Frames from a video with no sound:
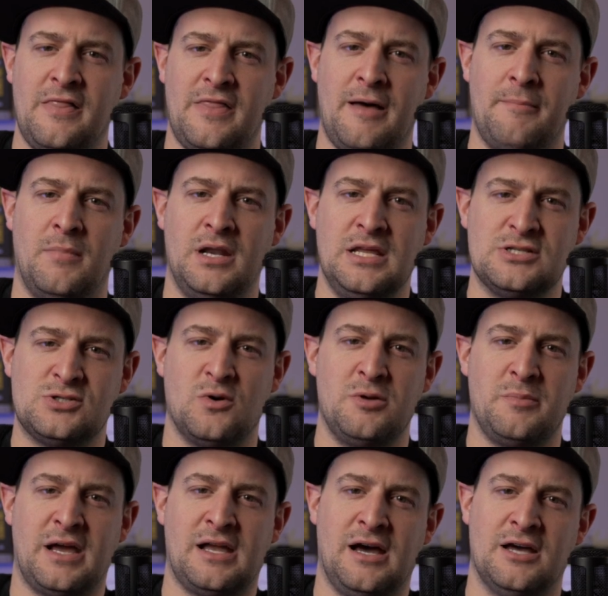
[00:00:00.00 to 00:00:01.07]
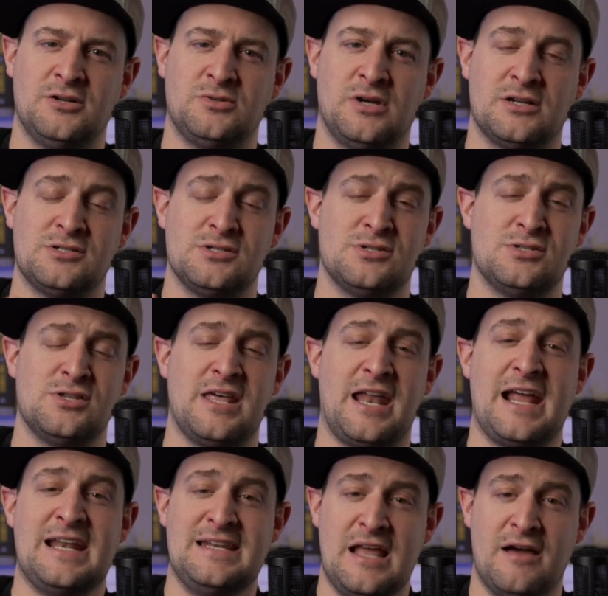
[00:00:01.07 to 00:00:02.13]
that money is going to my contractor so that
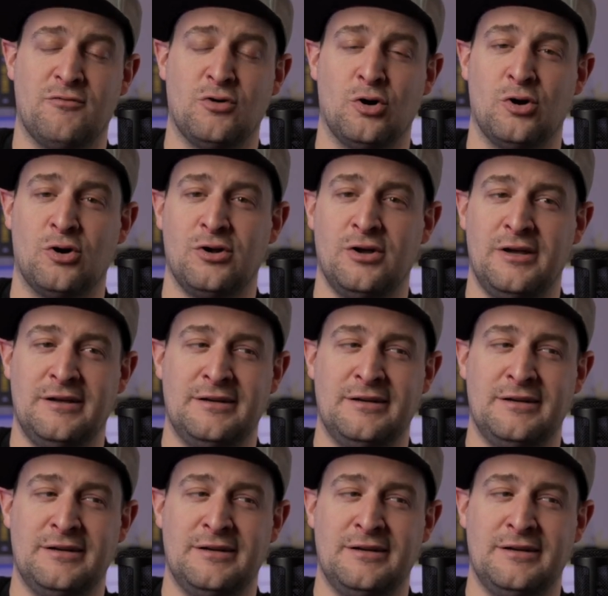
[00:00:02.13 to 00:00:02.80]
i never